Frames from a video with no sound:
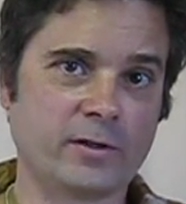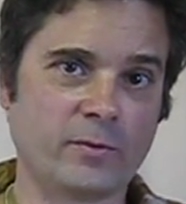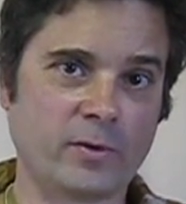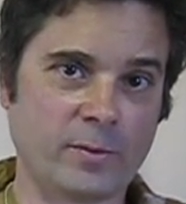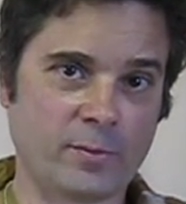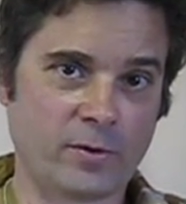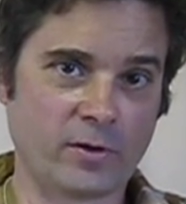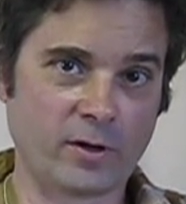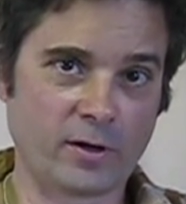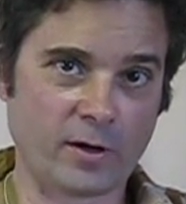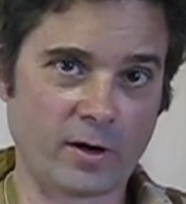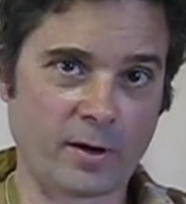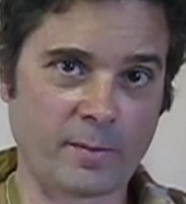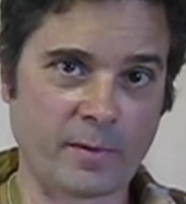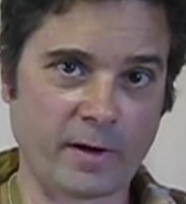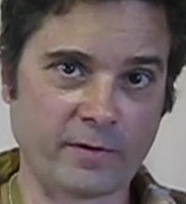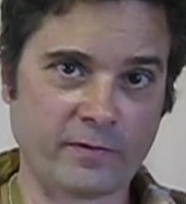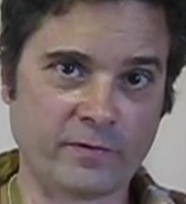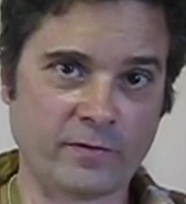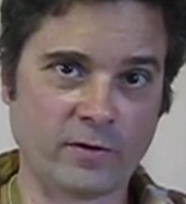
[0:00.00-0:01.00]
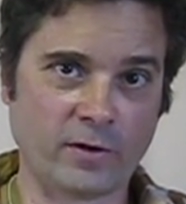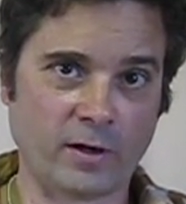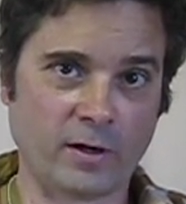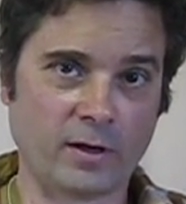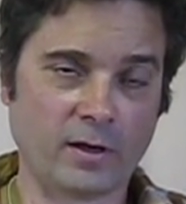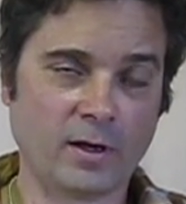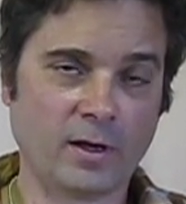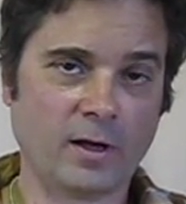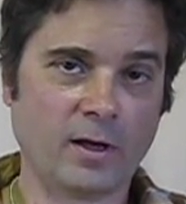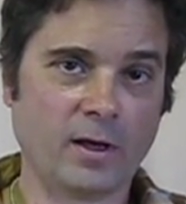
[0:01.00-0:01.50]
We put it on my foot,
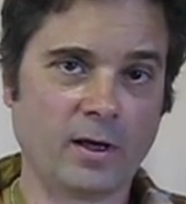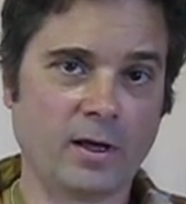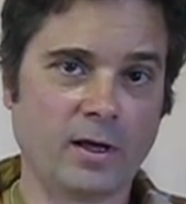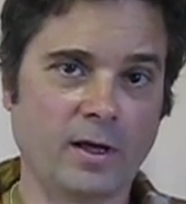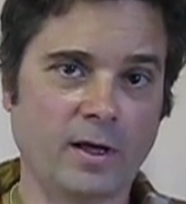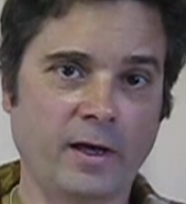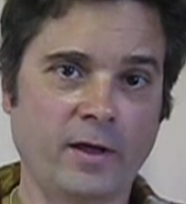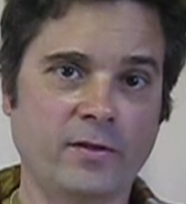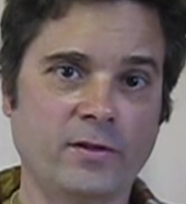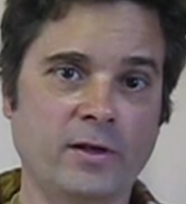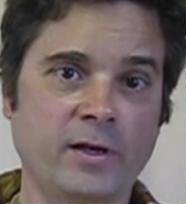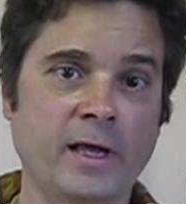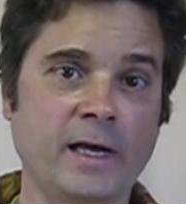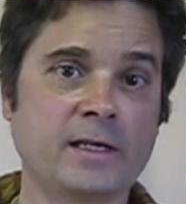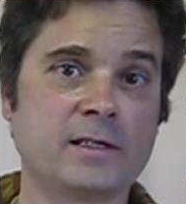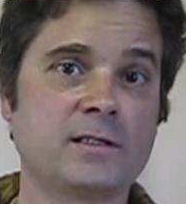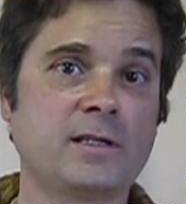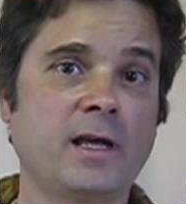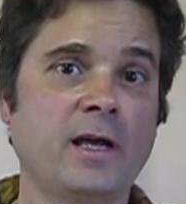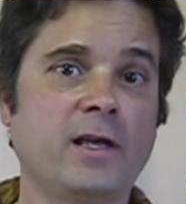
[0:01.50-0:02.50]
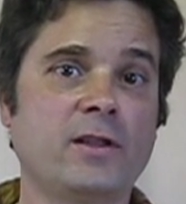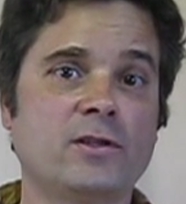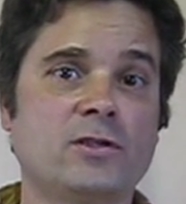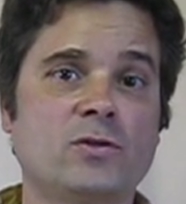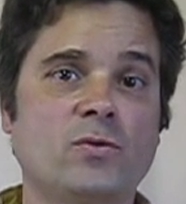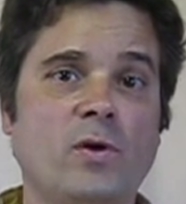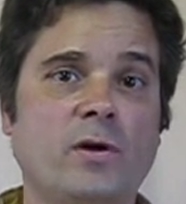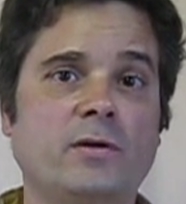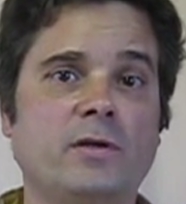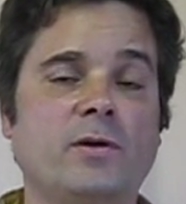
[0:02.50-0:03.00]
and the next day the
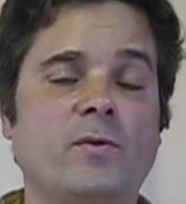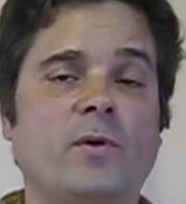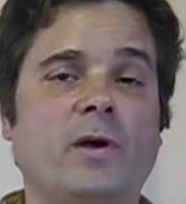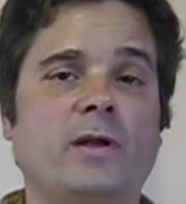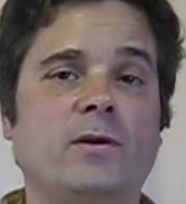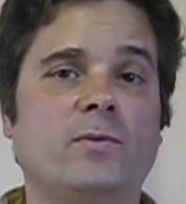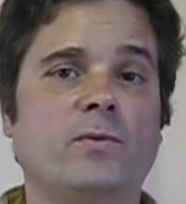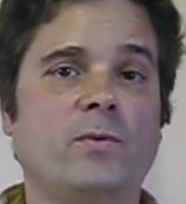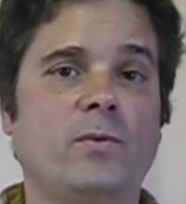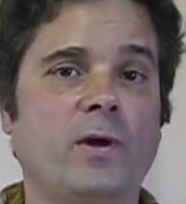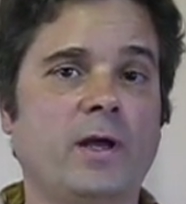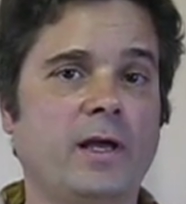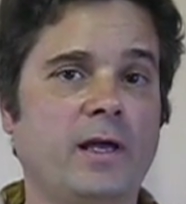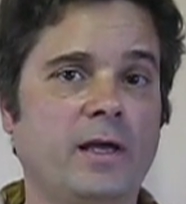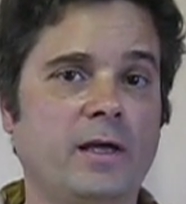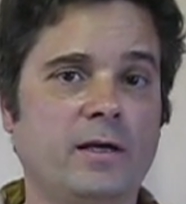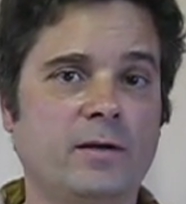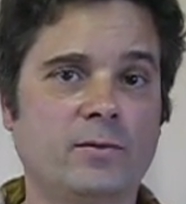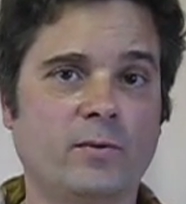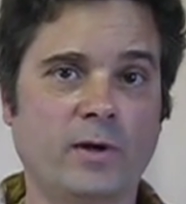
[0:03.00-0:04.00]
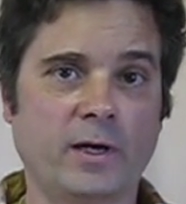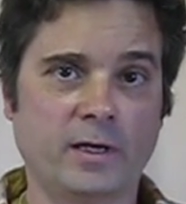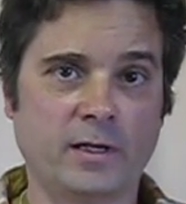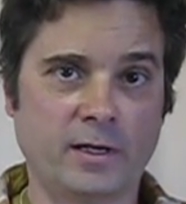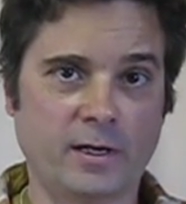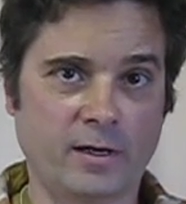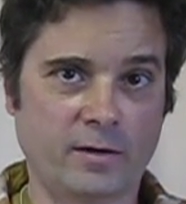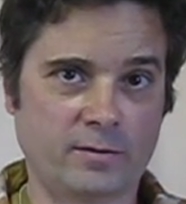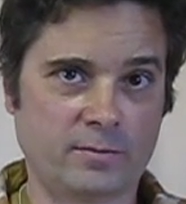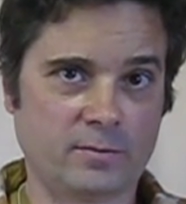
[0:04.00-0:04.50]
swelling went way, way
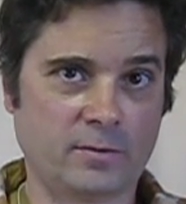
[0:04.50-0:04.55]
down.